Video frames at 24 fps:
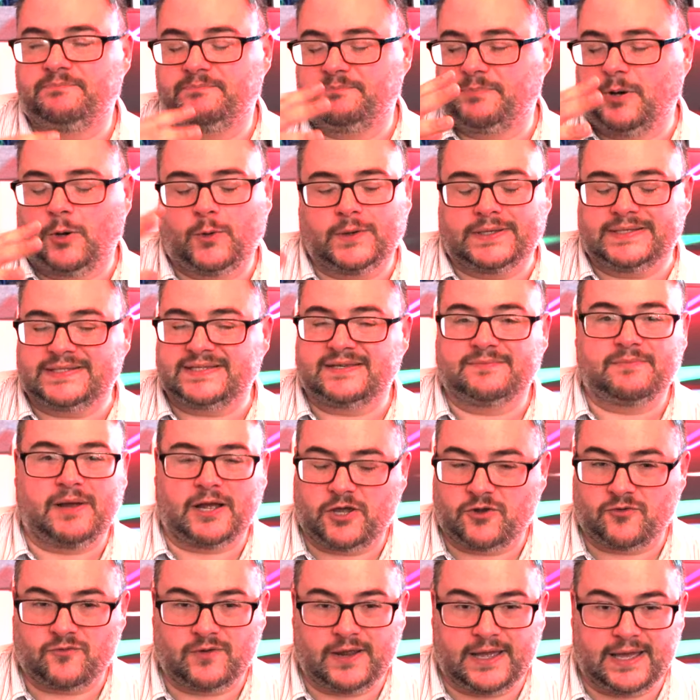points in my
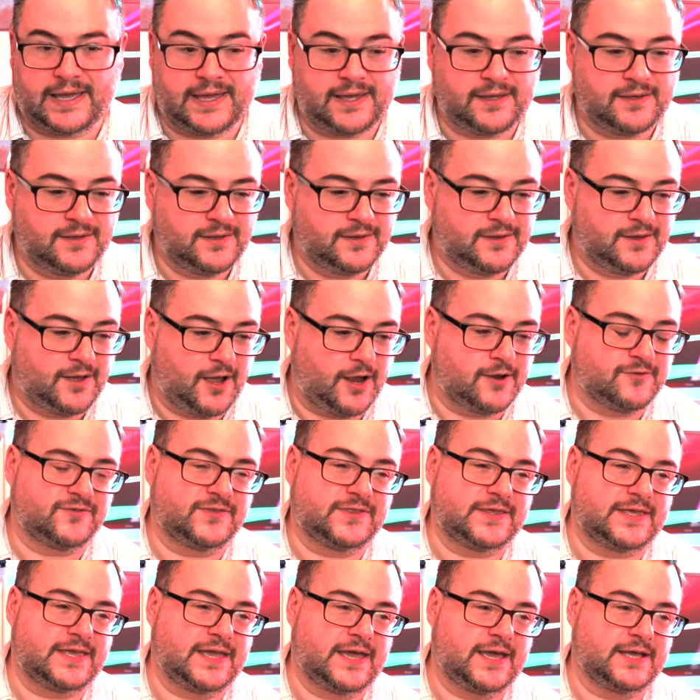career over
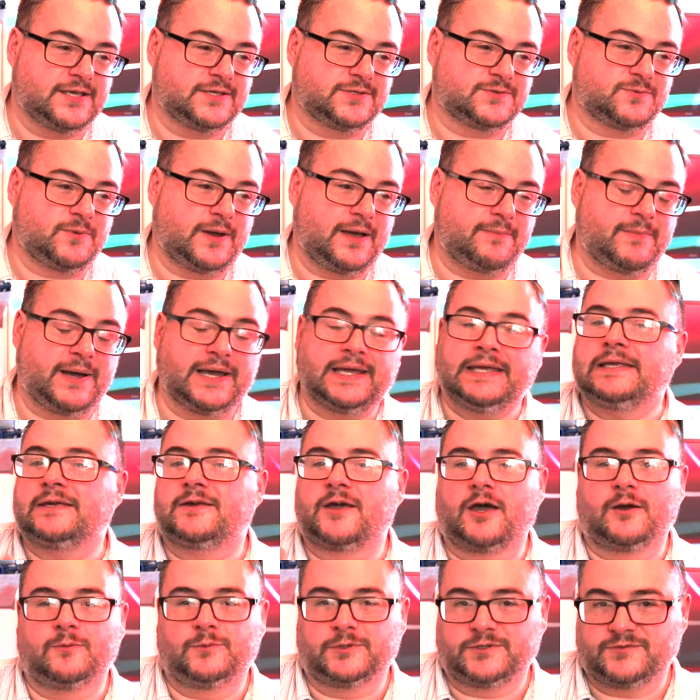the years where my
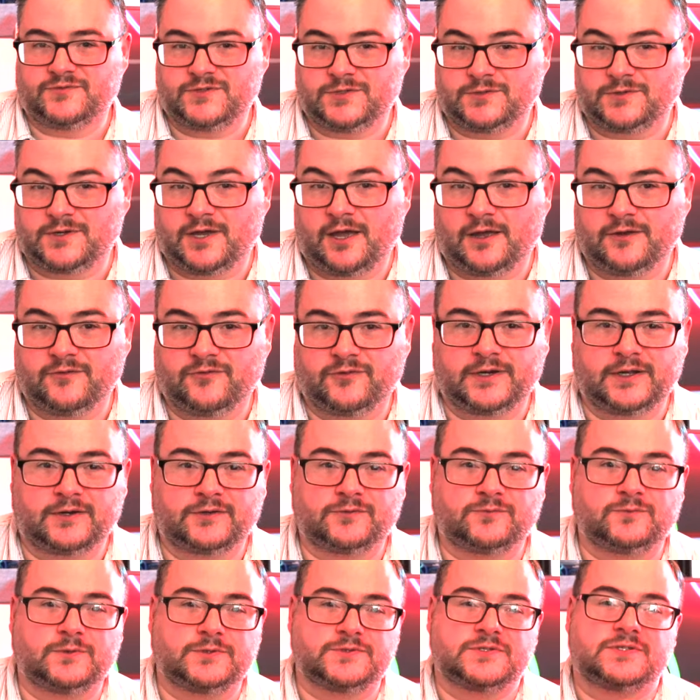ego would have took over and
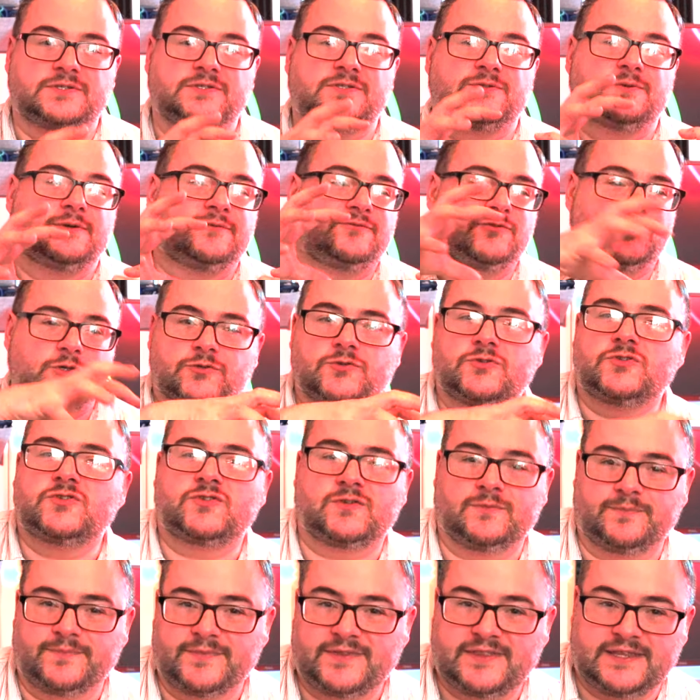I'd have wanted to have done
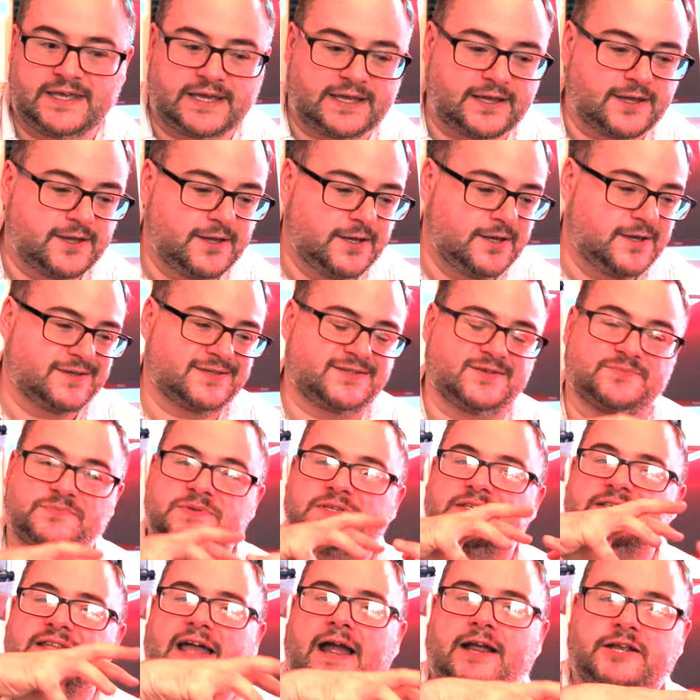something
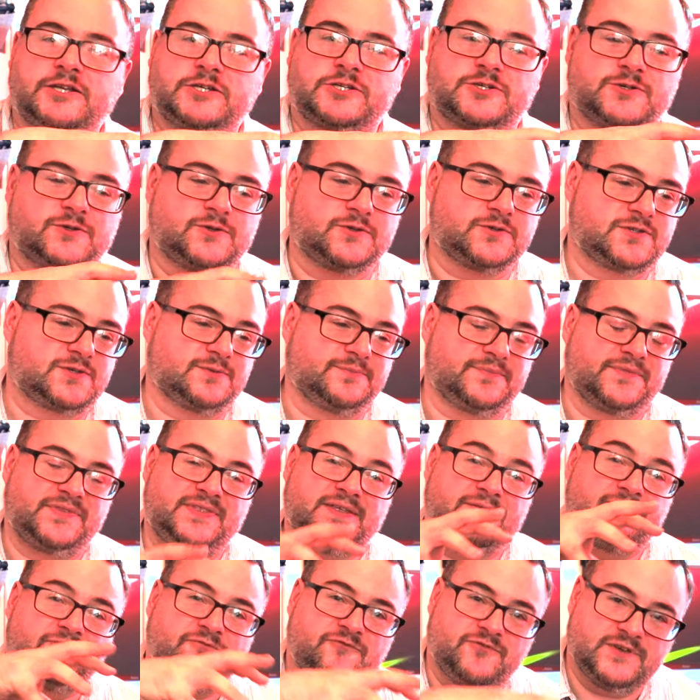substantial or
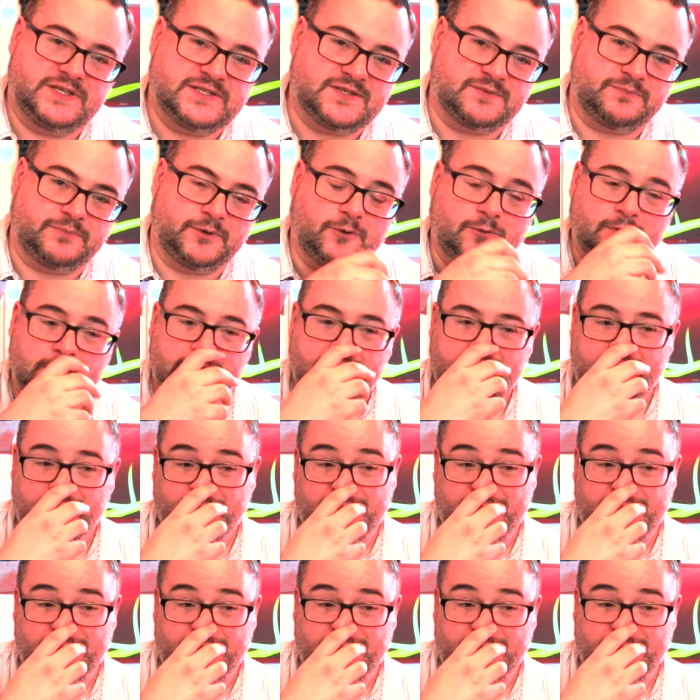something visible.